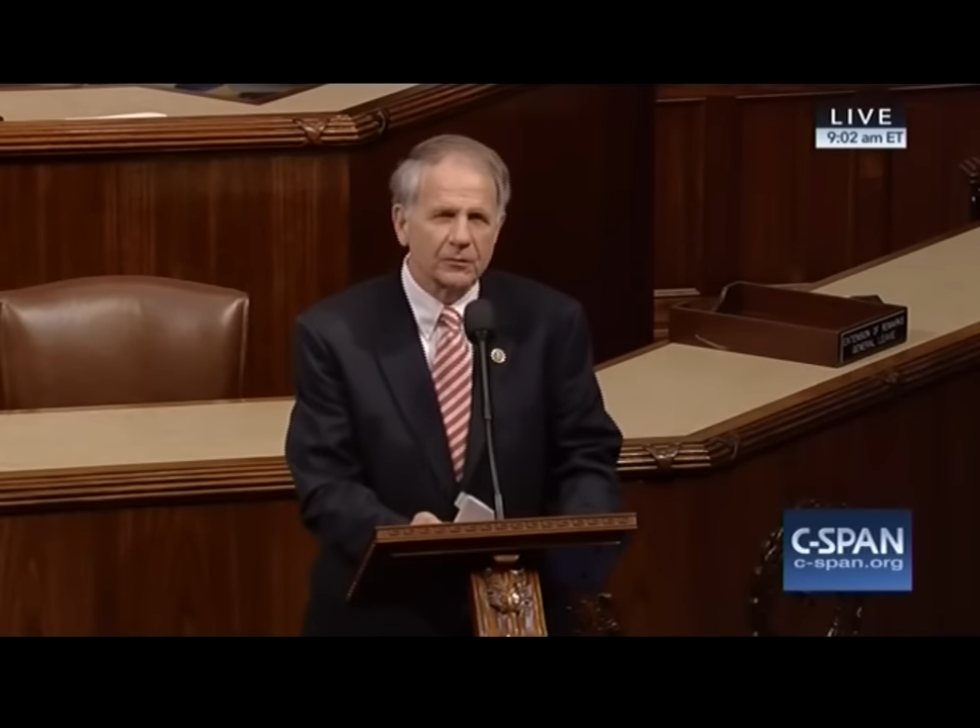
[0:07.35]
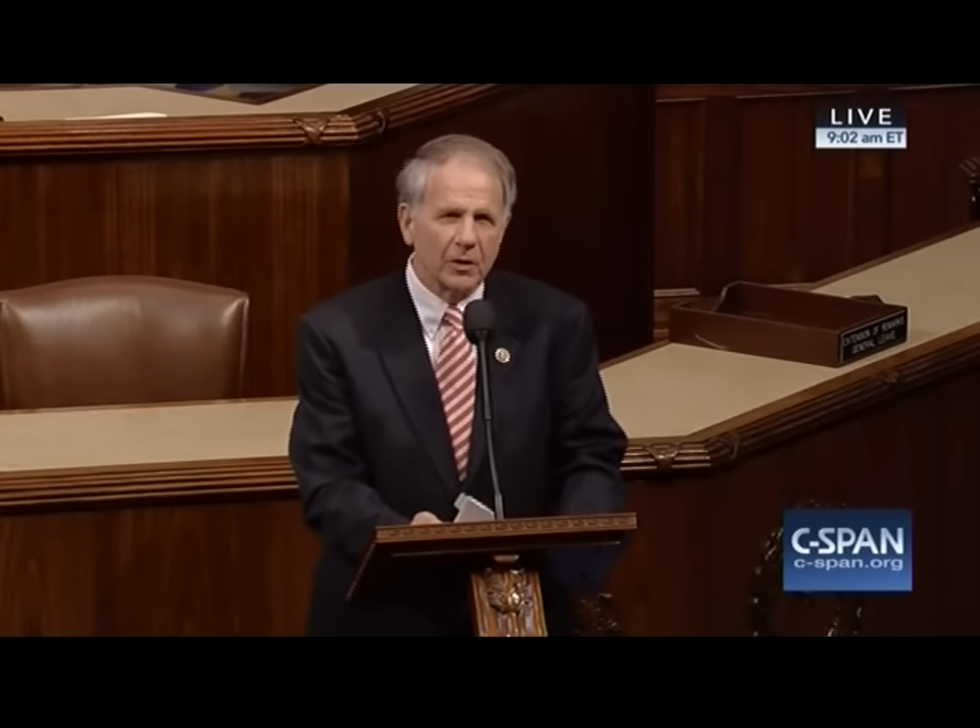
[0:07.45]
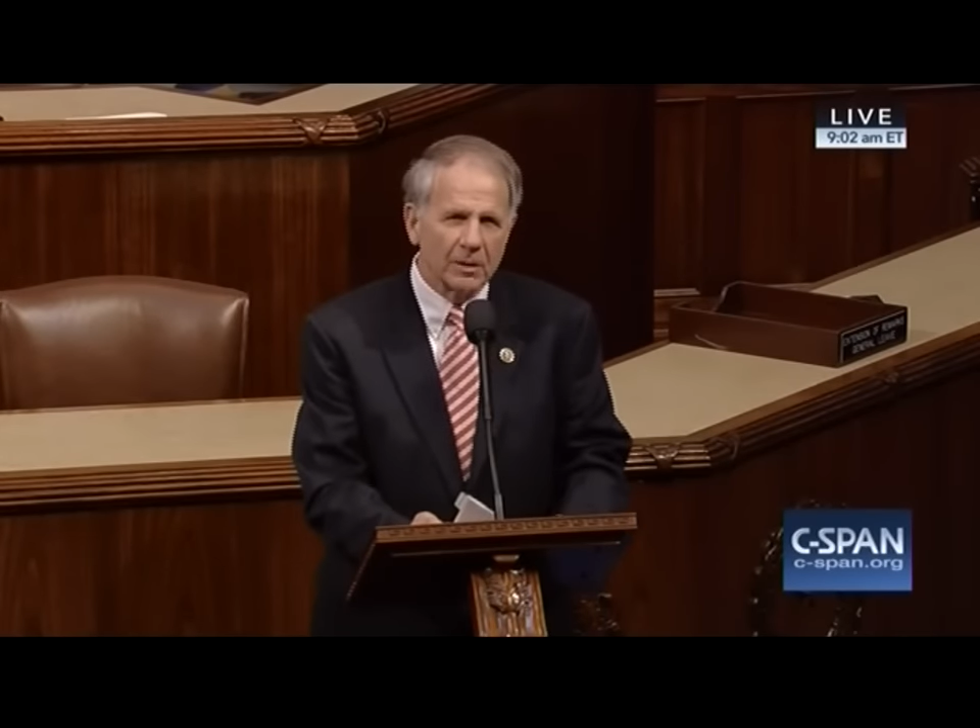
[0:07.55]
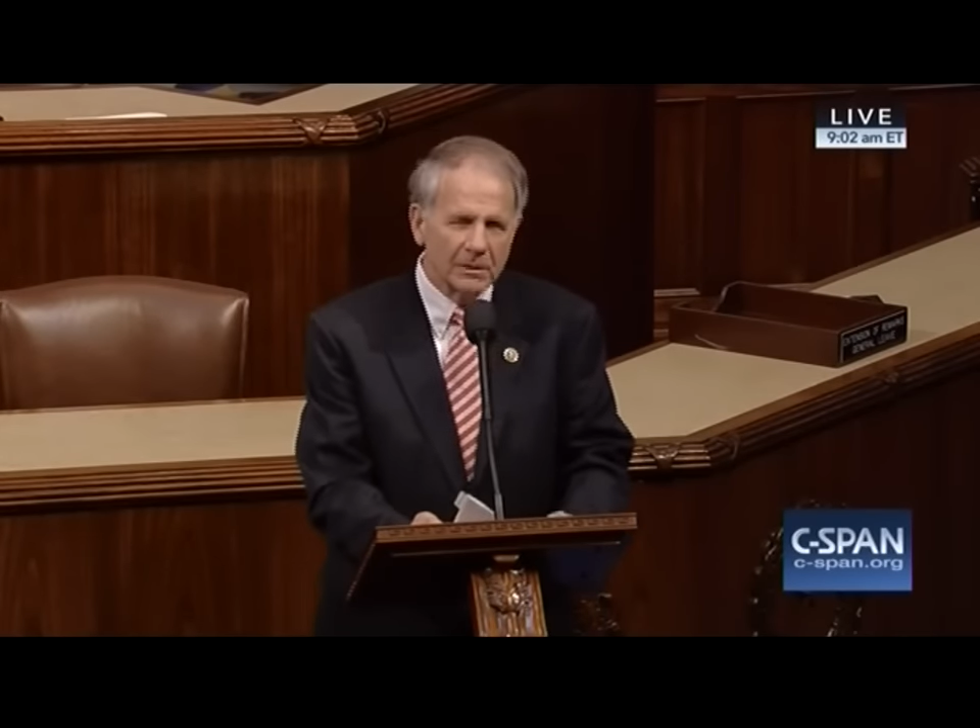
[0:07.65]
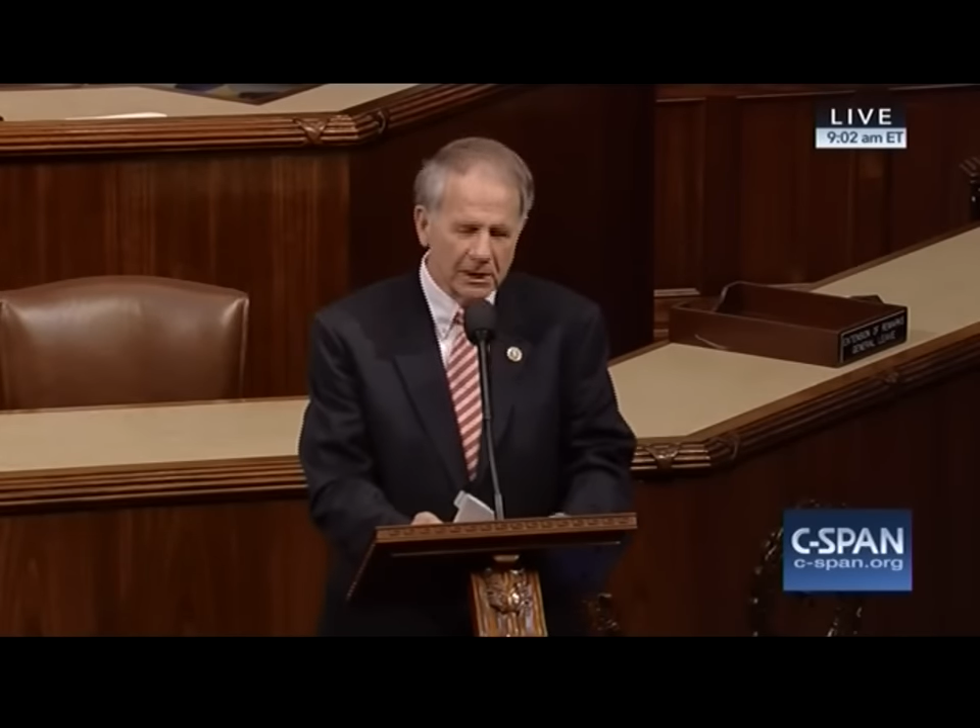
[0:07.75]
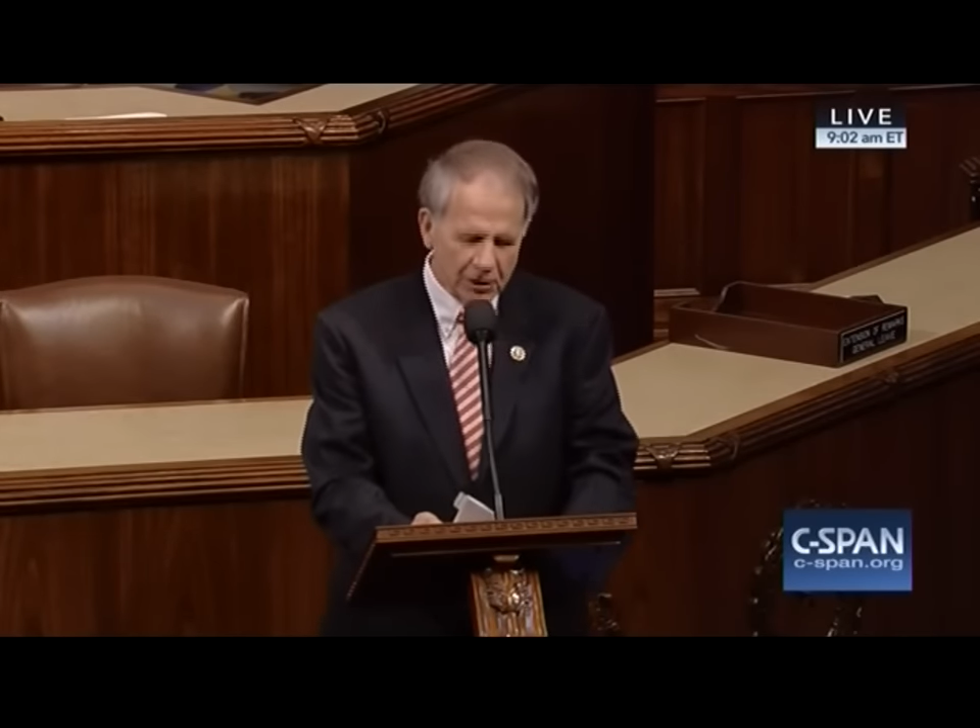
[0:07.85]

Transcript: from